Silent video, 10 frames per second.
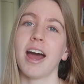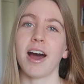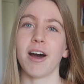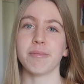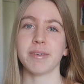
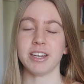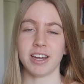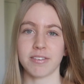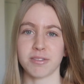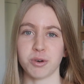and you
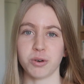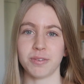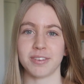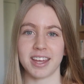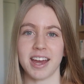have them
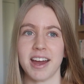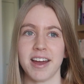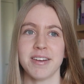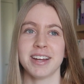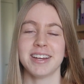all there.